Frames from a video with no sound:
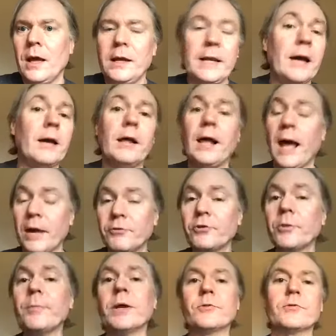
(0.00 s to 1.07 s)
Now, I
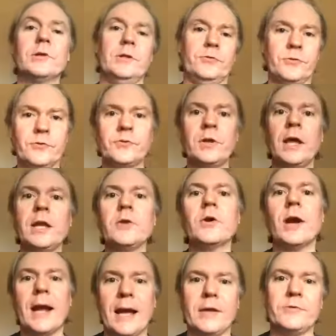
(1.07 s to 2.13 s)
should mention this his
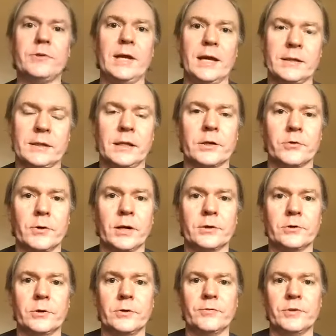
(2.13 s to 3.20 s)
tenure as the athletic
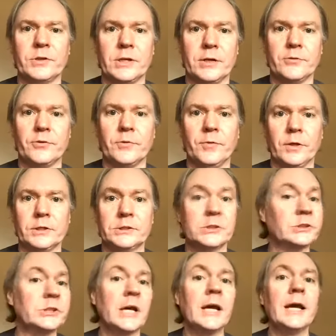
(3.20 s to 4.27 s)
director of the Tennessee
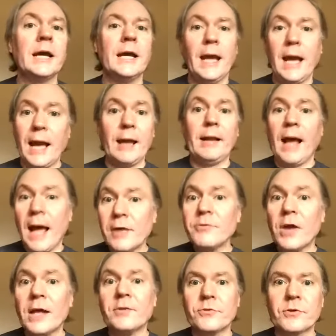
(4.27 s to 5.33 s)
Volunteers has
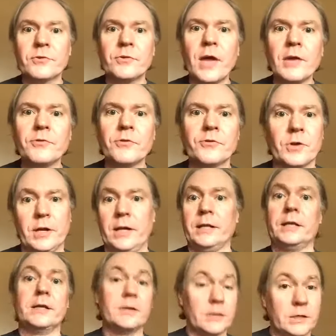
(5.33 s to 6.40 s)
had successes in it.
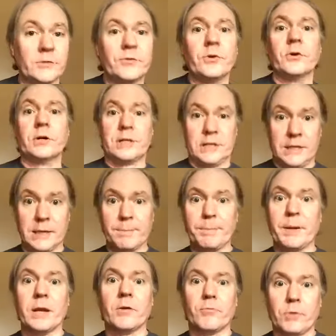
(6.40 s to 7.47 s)
Consider
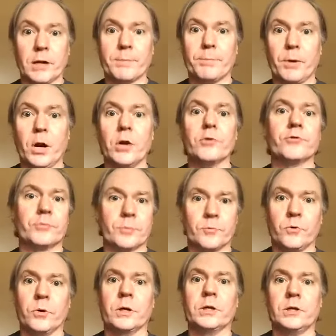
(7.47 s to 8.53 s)
keeping Rick Barnes from
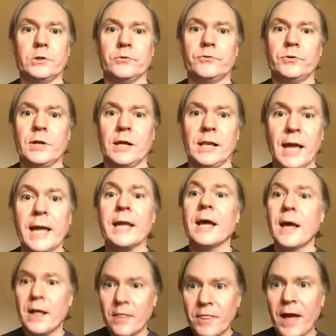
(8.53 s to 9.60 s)
going to UCLA.
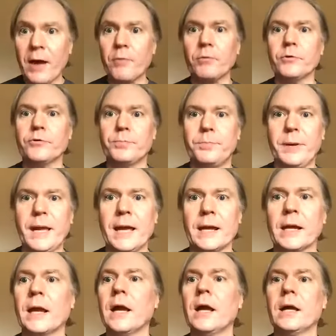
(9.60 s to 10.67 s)
That was
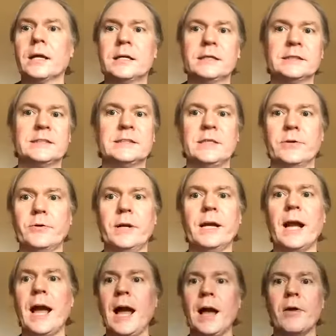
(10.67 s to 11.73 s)
big. Considering
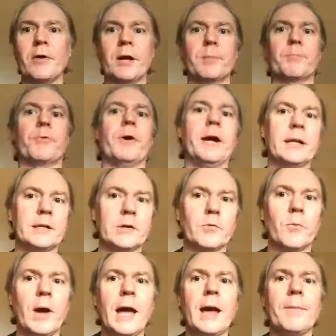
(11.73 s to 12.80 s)
hiring Brandon
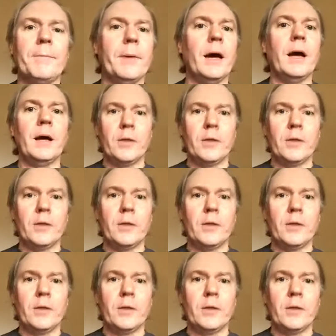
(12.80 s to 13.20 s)
Webb